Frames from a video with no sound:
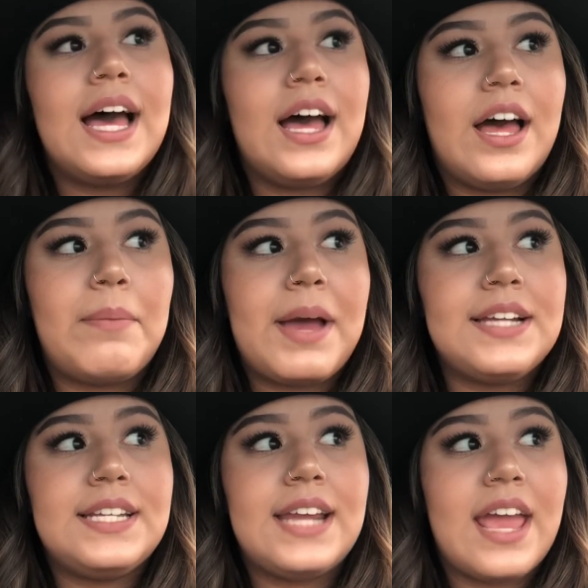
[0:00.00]

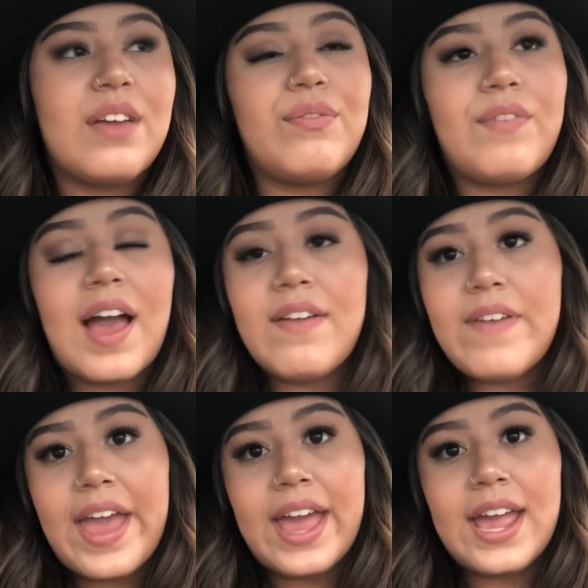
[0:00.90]
I did a
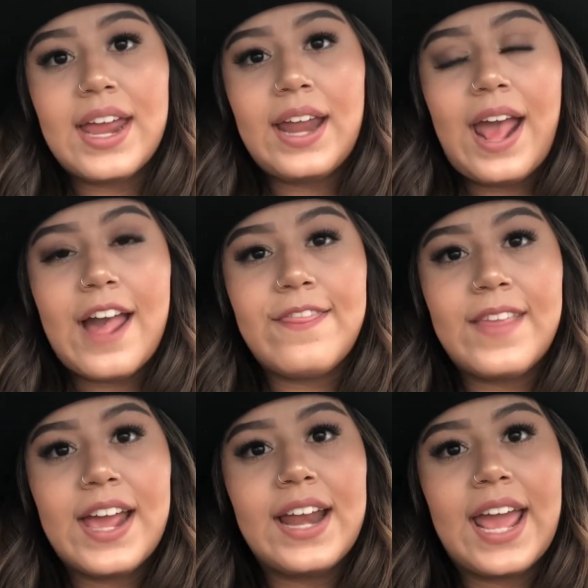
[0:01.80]
5N
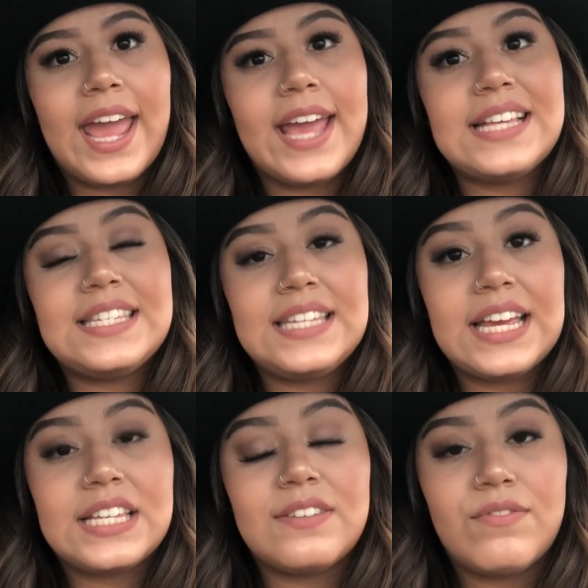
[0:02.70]
and then a
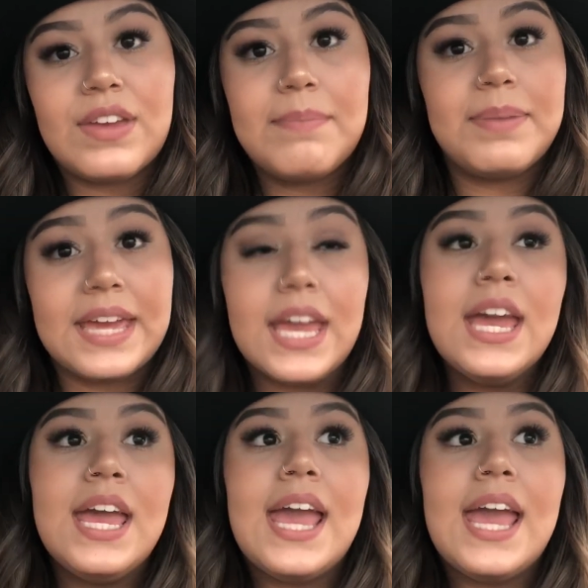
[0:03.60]
6VB,